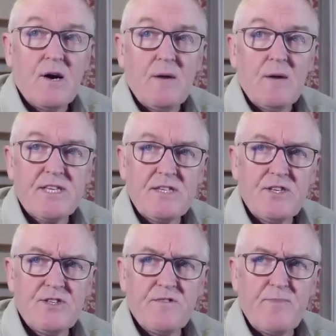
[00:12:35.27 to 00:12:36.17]
a
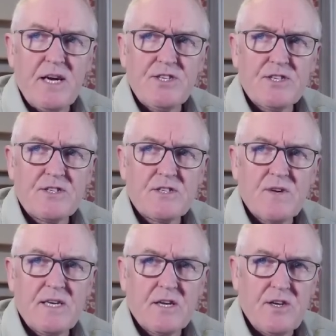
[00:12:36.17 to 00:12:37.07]
percentage of patients
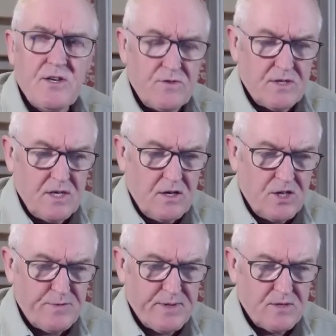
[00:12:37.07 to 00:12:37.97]
in acute
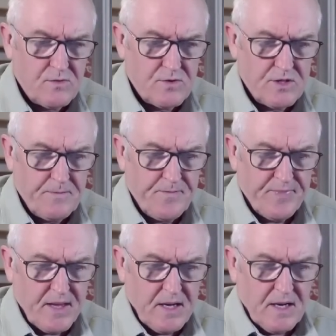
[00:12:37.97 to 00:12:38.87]
hospitals
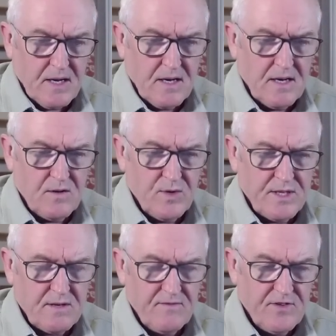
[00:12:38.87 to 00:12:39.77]

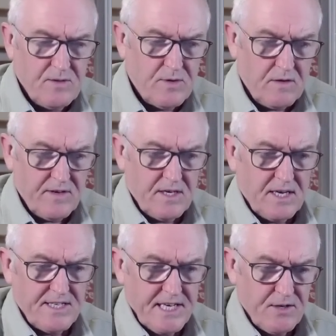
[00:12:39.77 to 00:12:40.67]
with confirmed
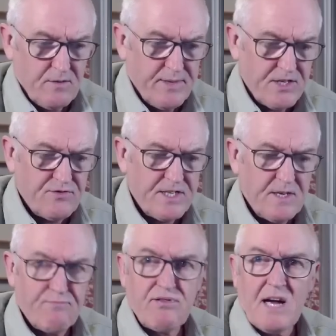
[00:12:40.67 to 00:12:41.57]
COVID-19 who are being
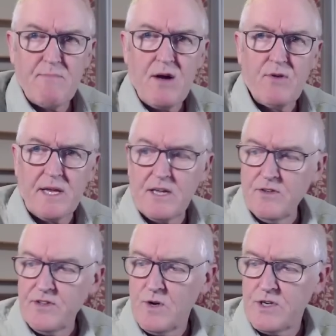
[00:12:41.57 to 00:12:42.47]
treated primarily. In
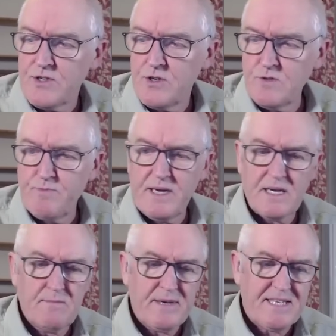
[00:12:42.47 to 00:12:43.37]
other words, who's being
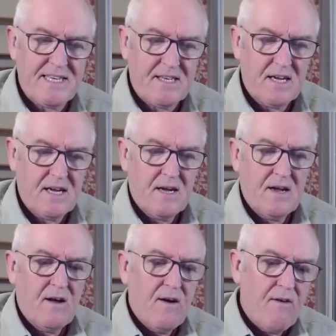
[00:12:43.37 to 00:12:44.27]
admitted
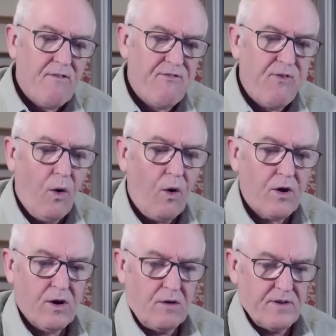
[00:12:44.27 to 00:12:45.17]
for
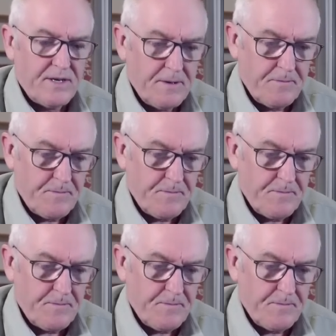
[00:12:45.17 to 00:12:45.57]
COVID